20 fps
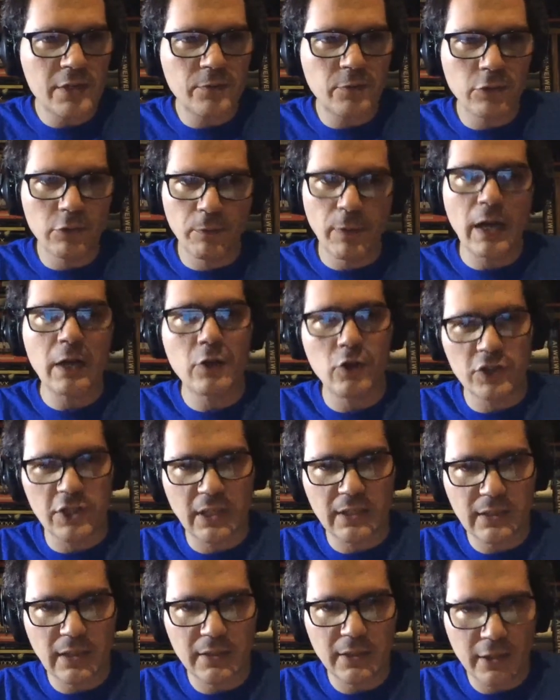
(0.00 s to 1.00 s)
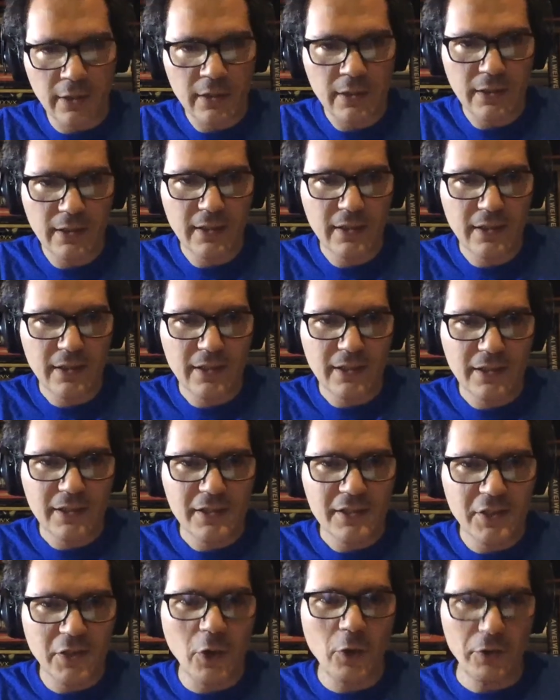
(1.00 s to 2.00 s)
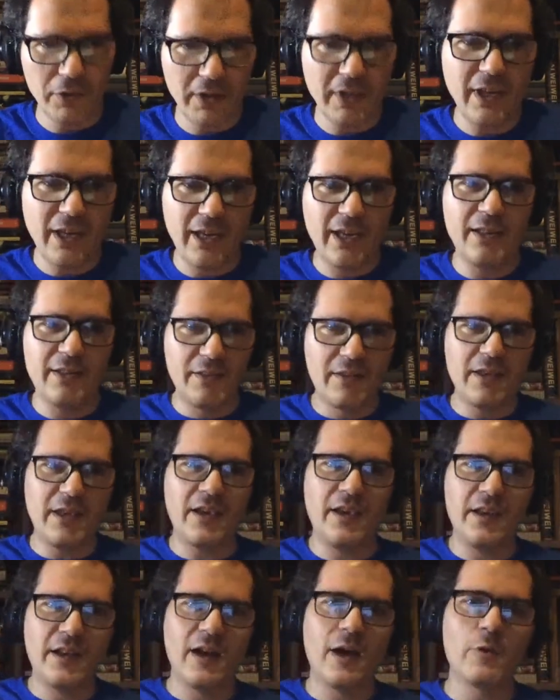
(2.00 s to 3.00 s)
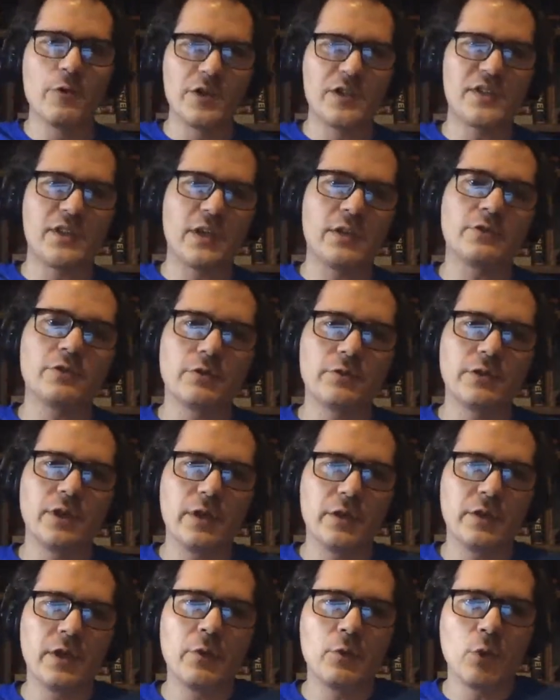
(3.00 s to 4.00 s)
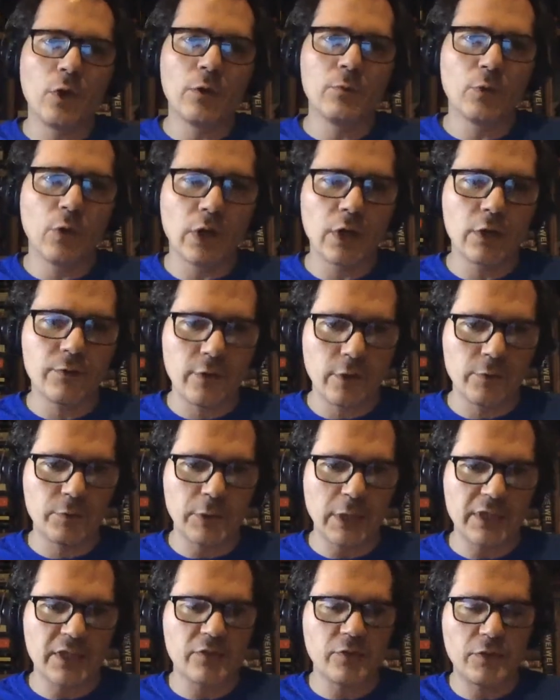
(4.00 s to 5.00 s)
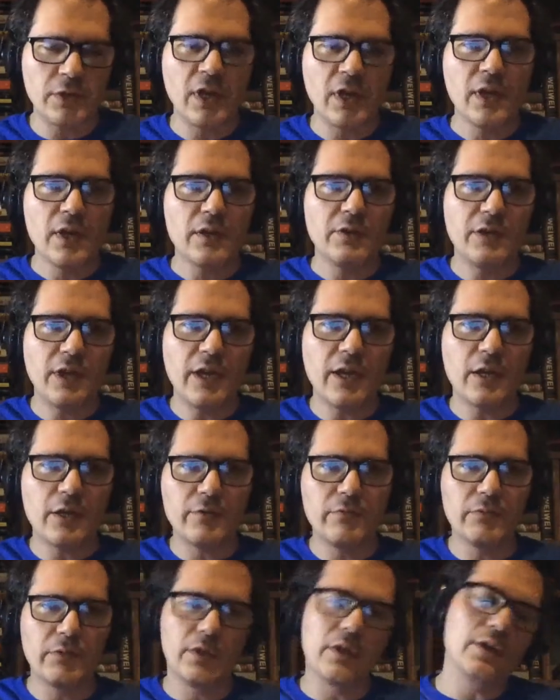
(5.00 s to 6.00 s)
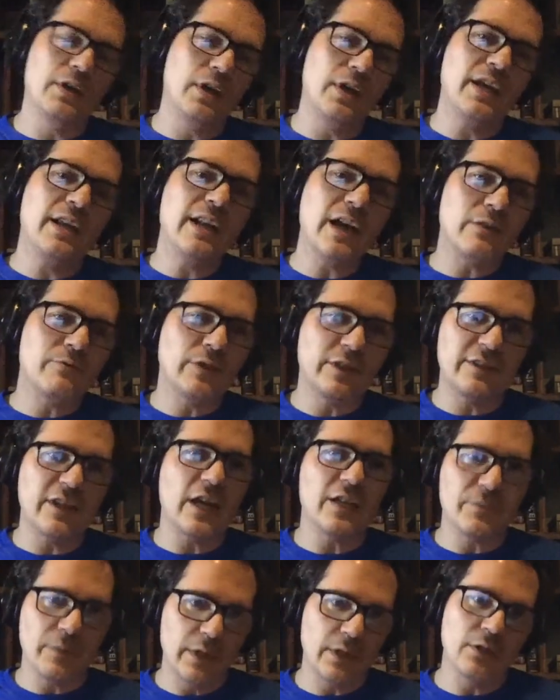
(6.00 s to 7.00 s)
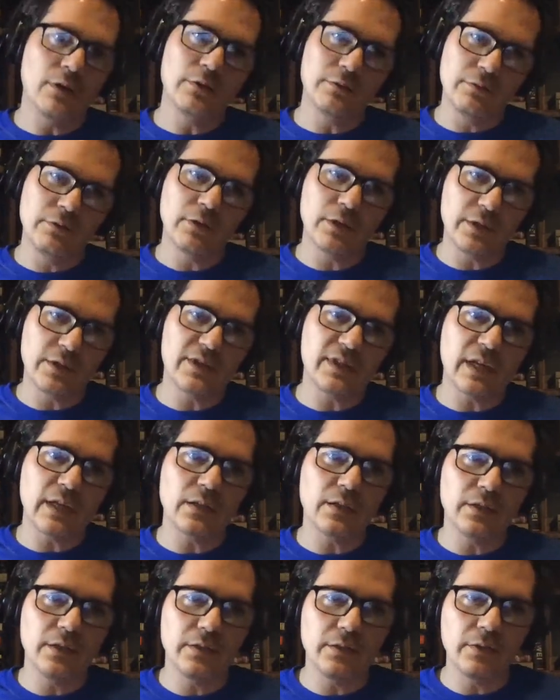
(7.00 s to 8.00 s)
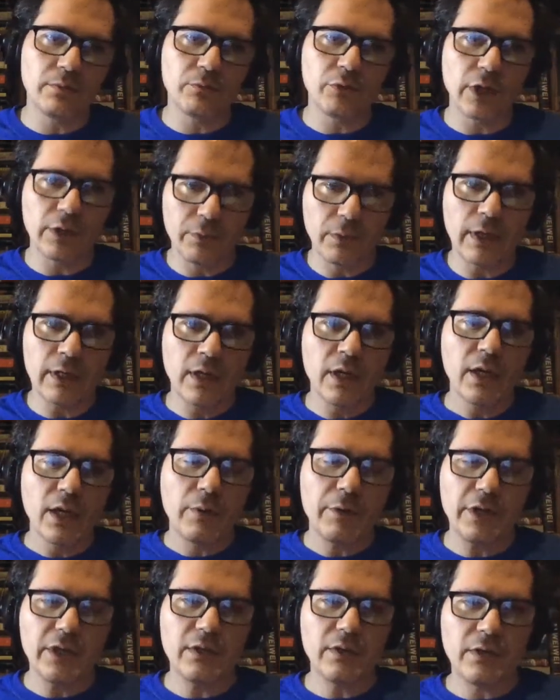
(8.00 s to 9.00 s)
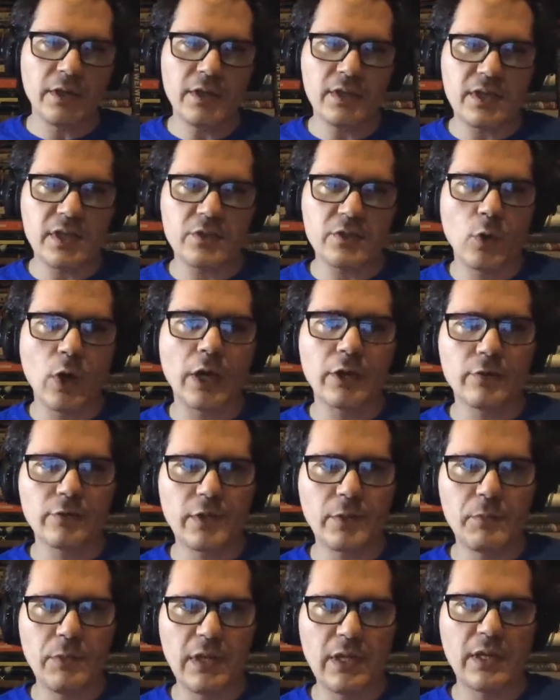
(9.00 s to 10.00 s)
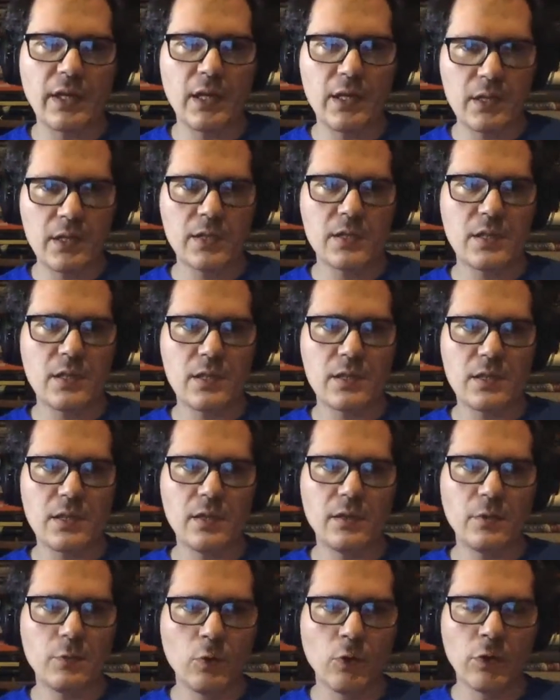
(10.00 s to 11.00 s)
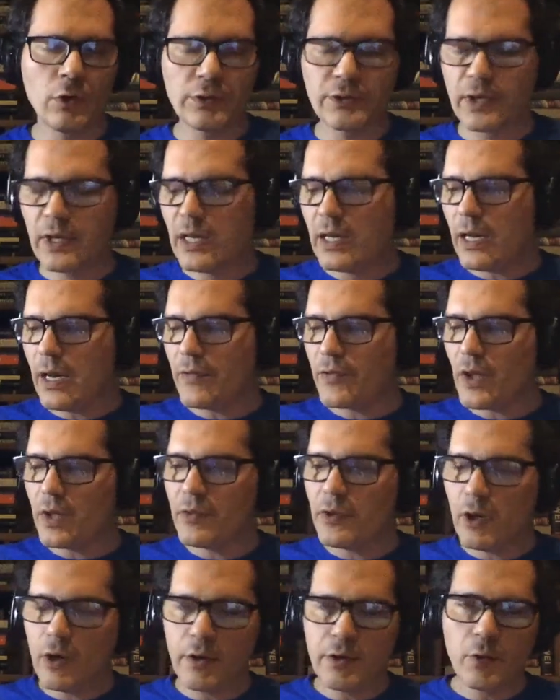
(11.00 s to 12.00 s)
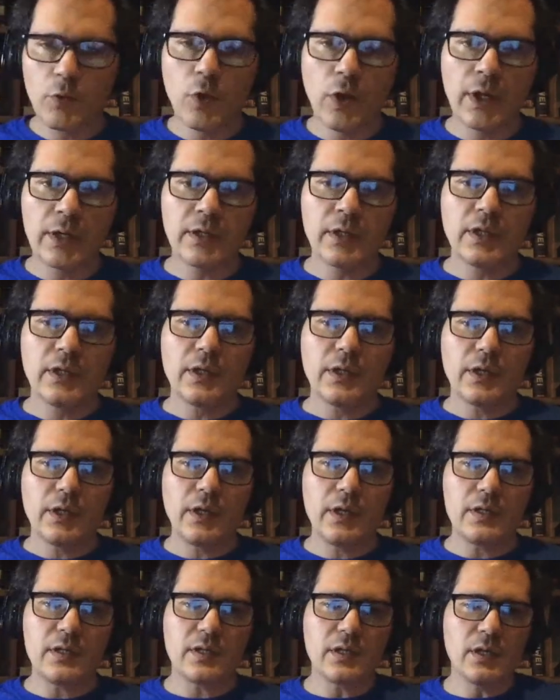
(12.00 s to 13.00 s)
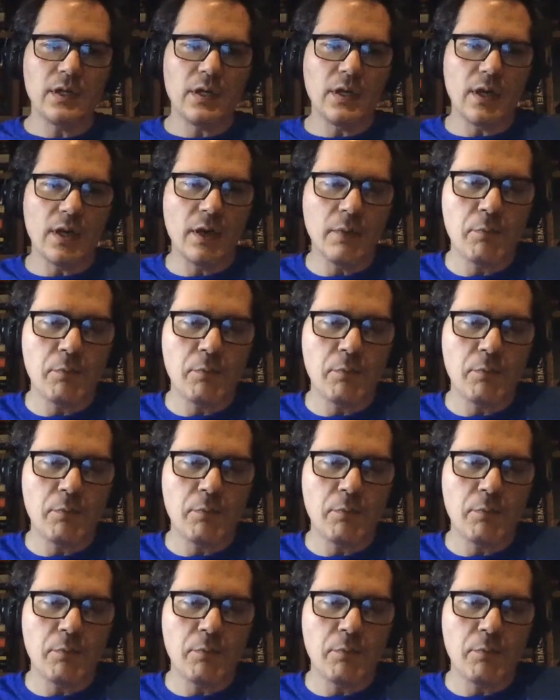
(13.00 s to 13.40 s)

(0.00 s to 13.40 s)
for Banco Santander. So in our sector, they won one of those prizes. They are in advertisement, not exactly in brand. But this is one of the big agencies in the world. And then the other one is a